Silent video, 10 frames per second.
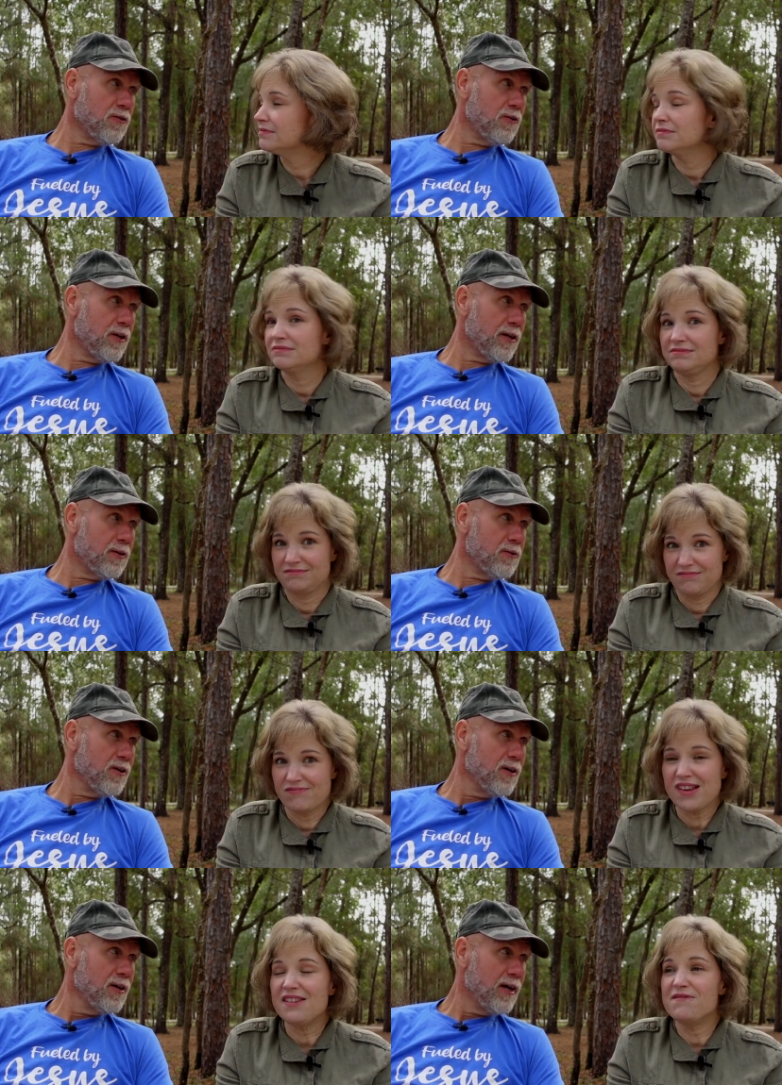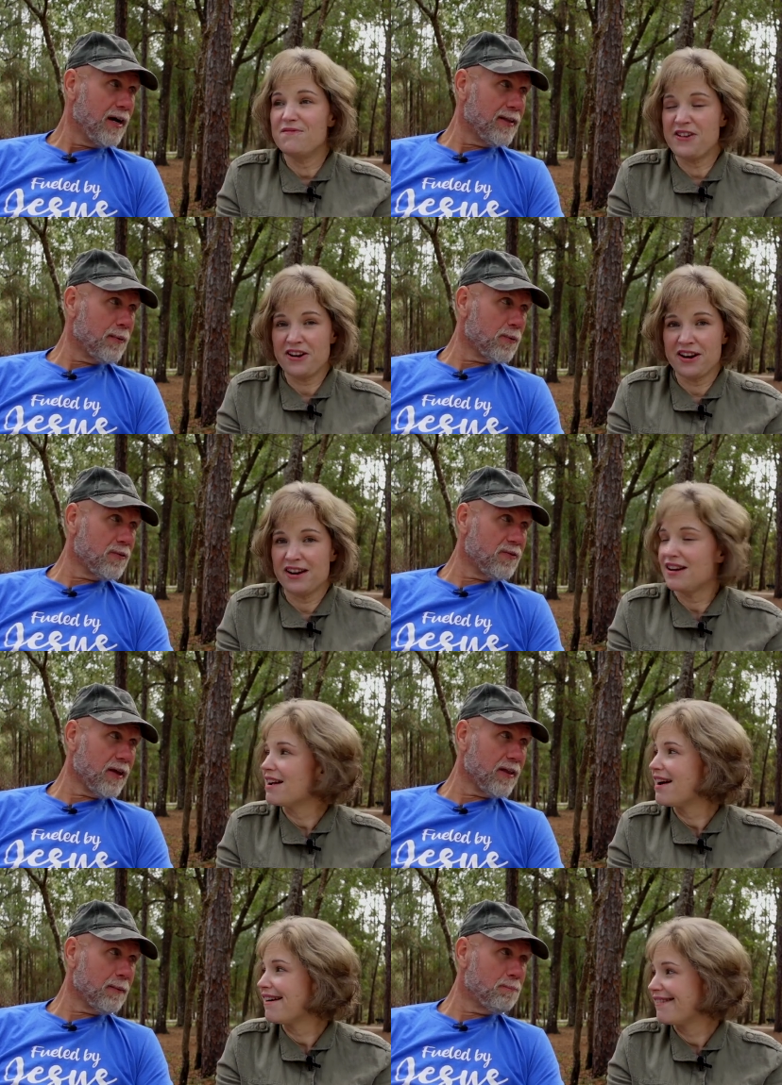Speaker 1: Studios, and Very they were
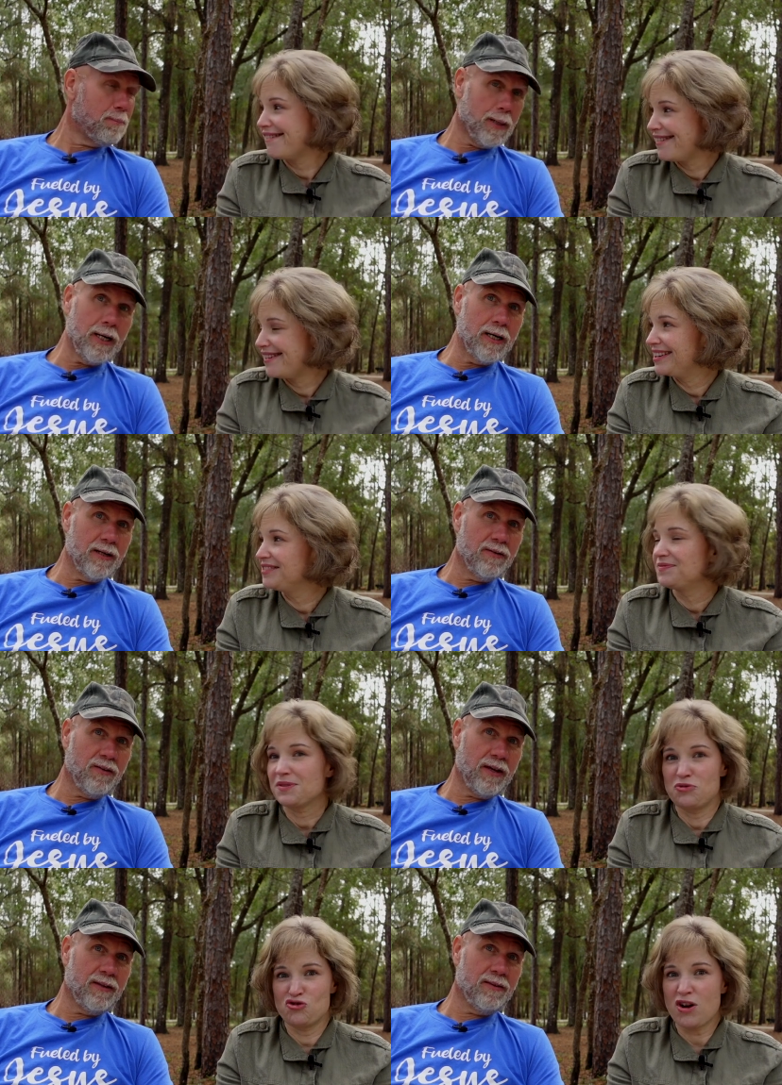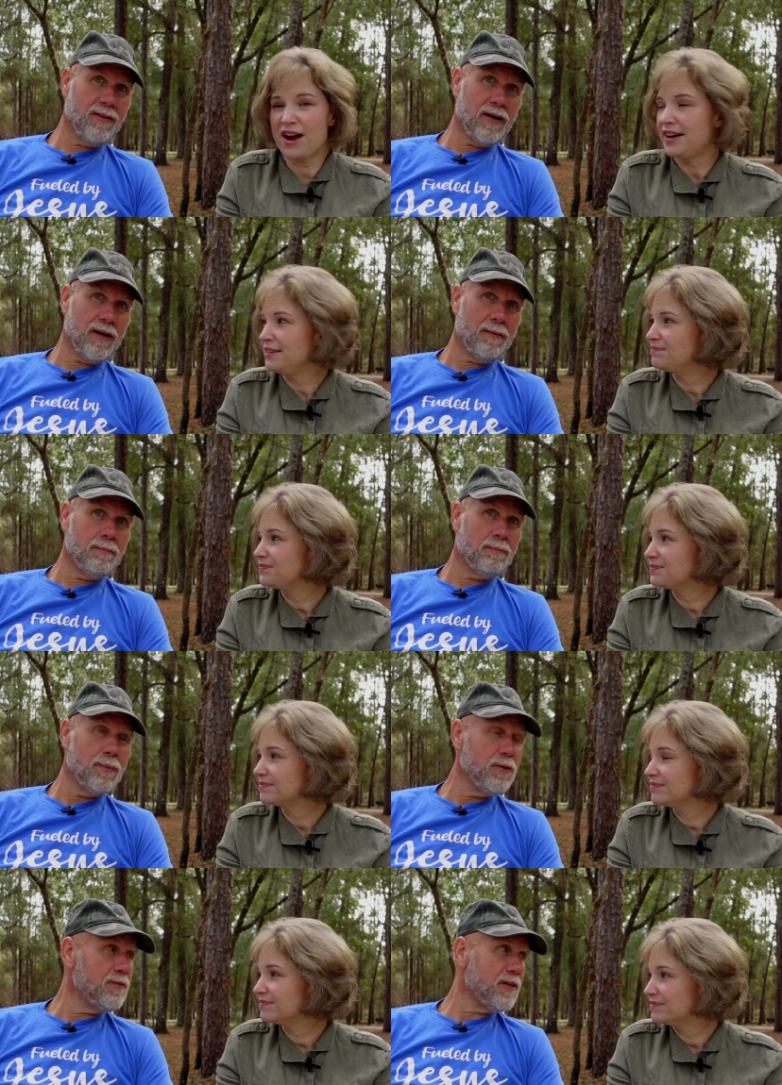selling bugs in dried. the
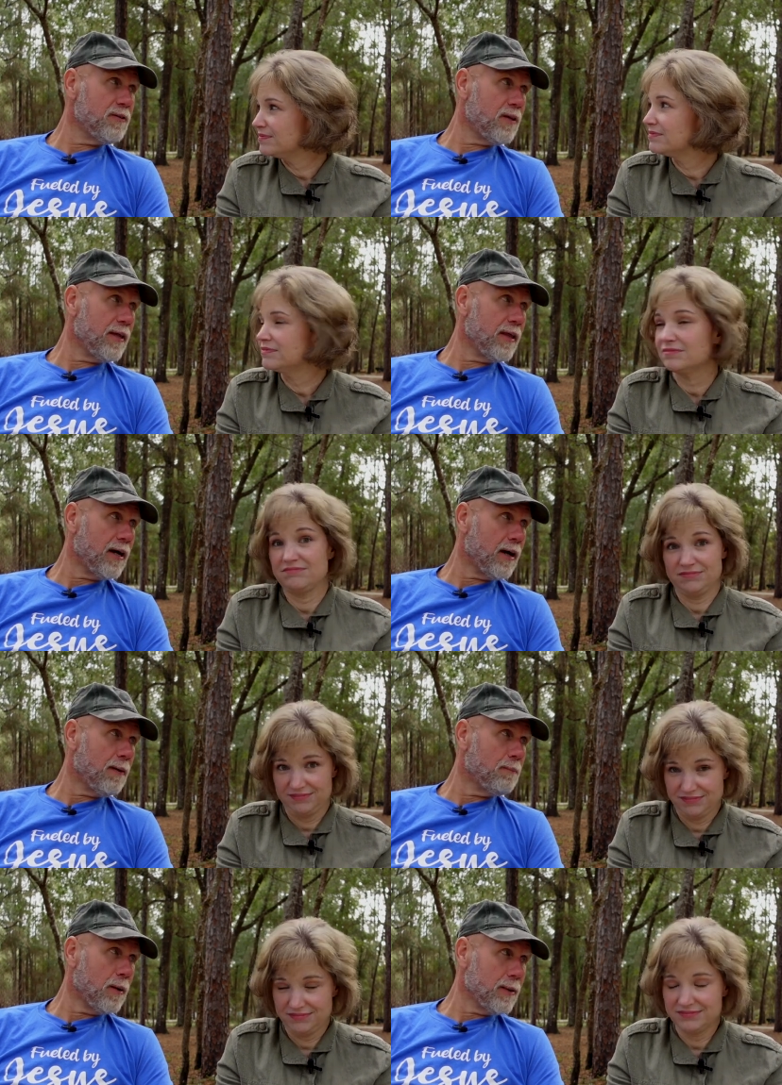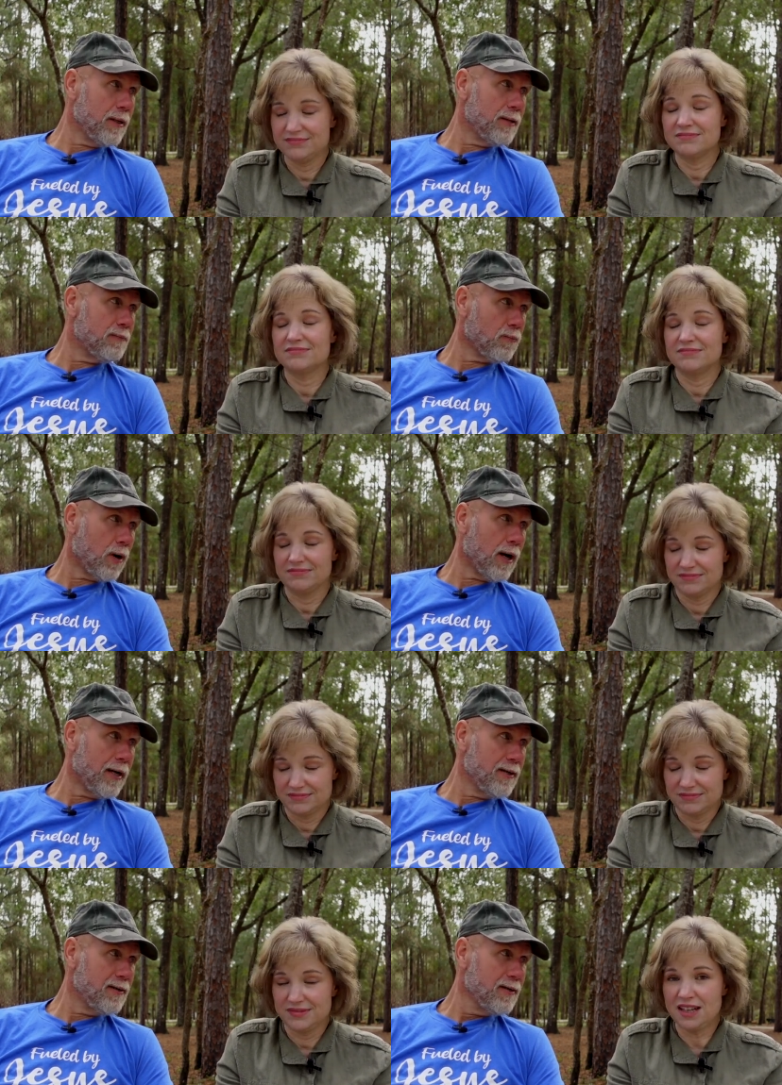movie in the uh, Mummy
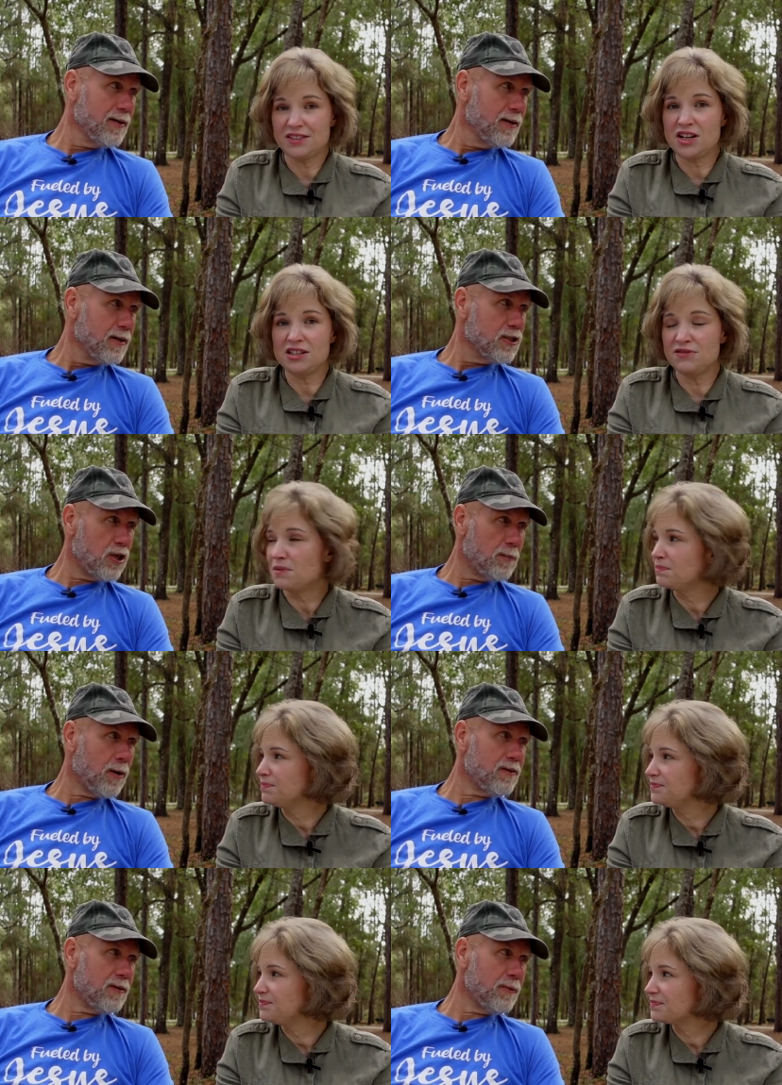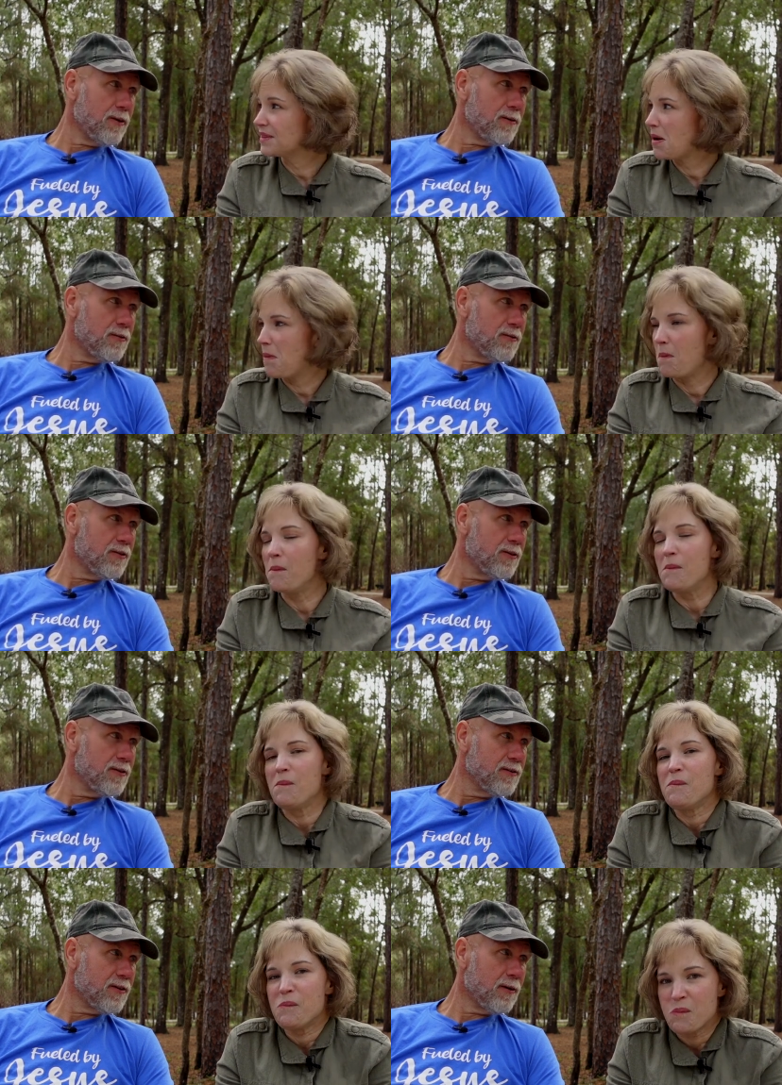ride.
Speaker 2: Yeah, tons of them. Should
Speaker 1: have bought some of those.
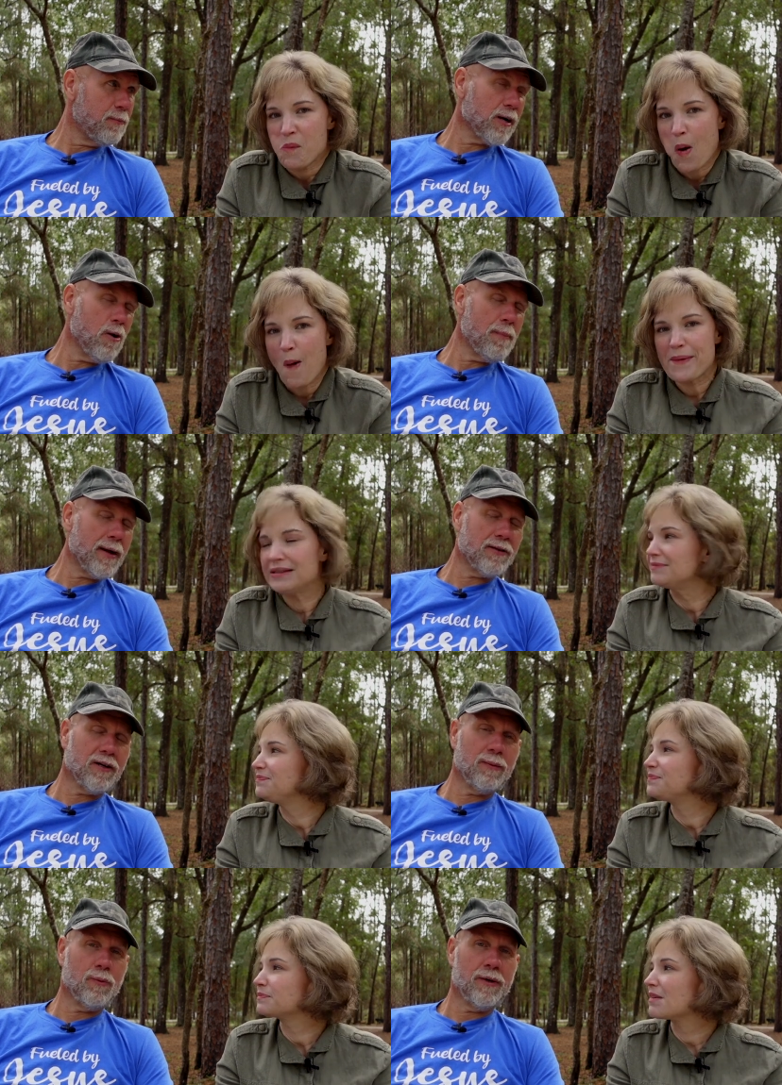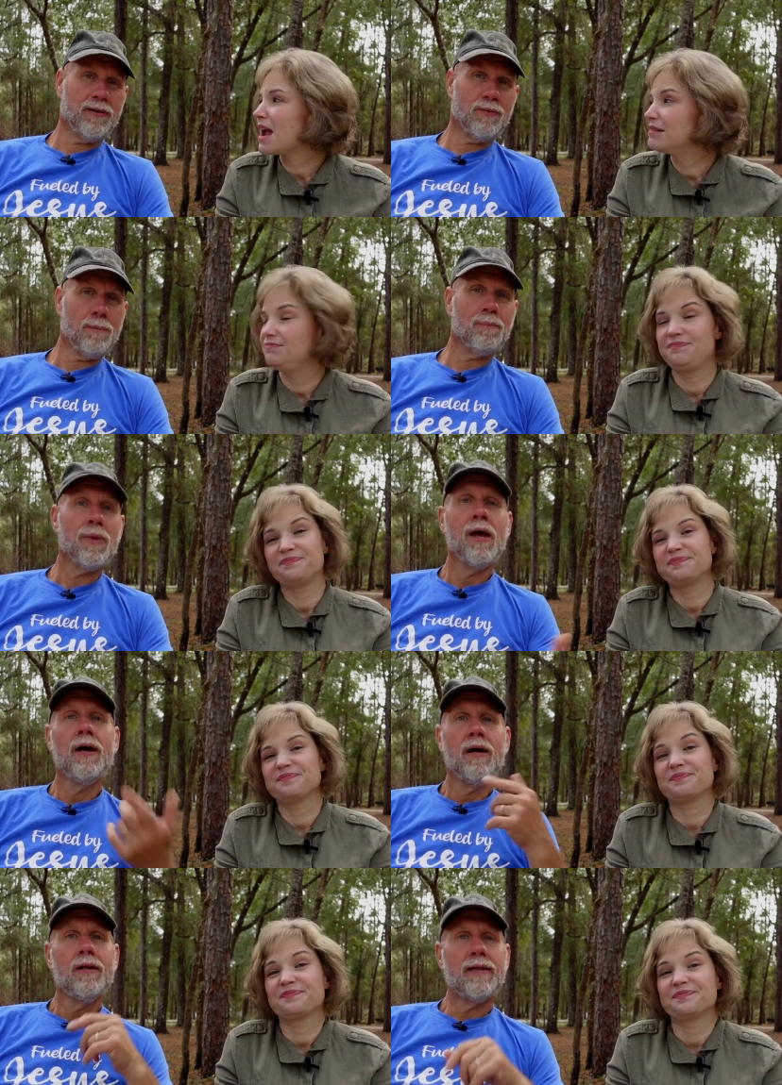So we're going back there in a couple weeks. So
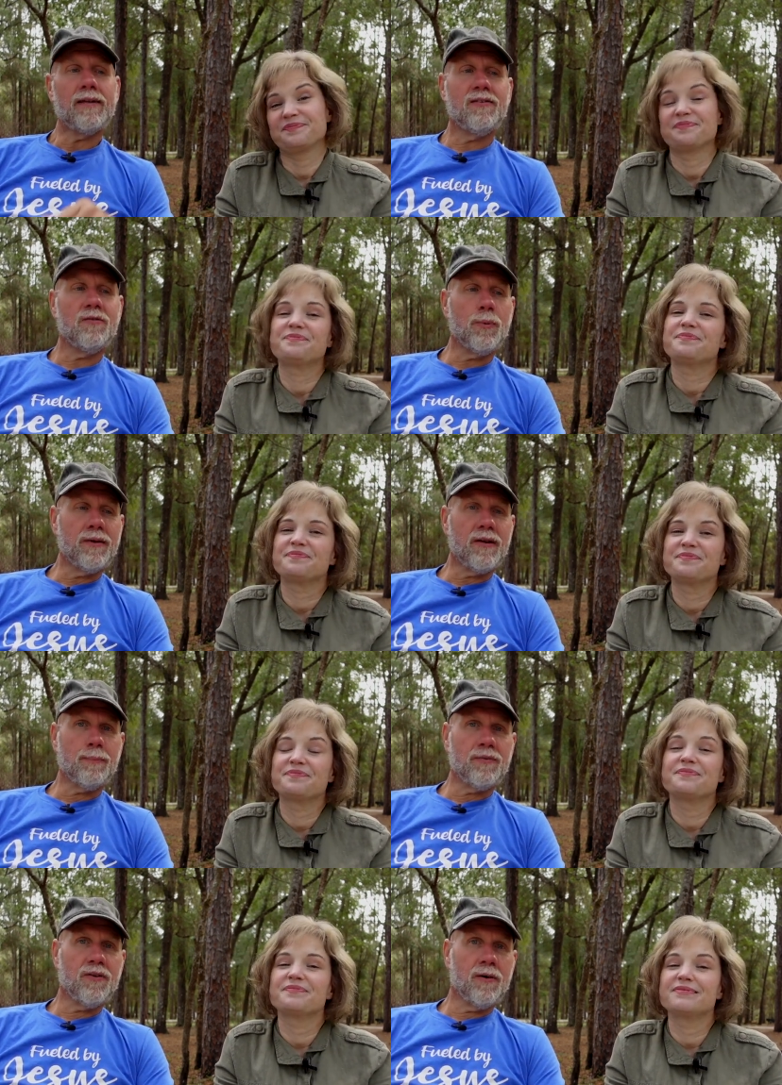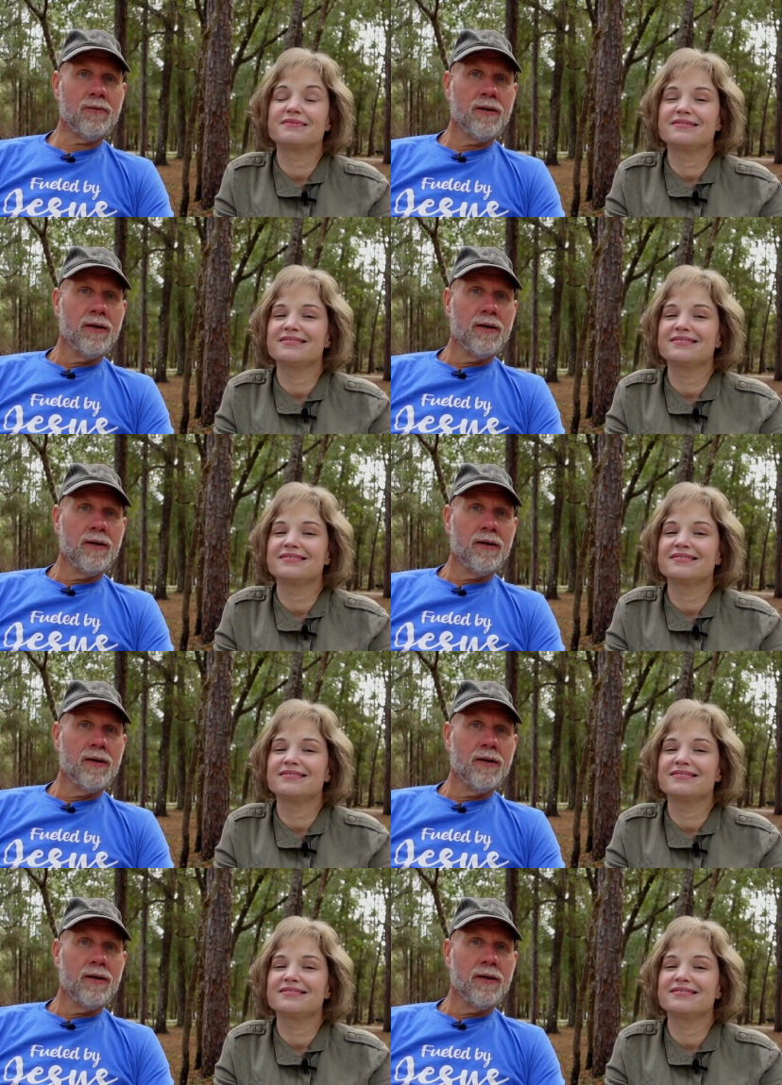that's this week's episode.